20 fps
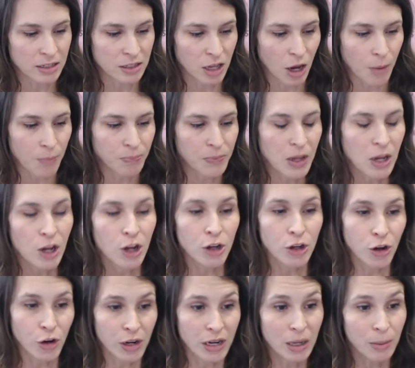So
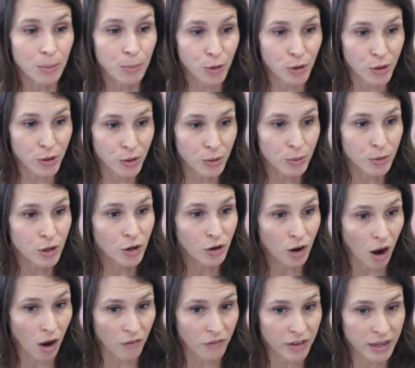you're going to brew your
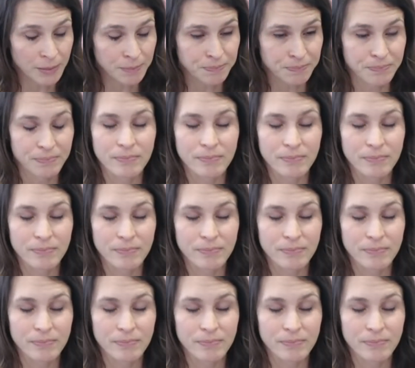coffee.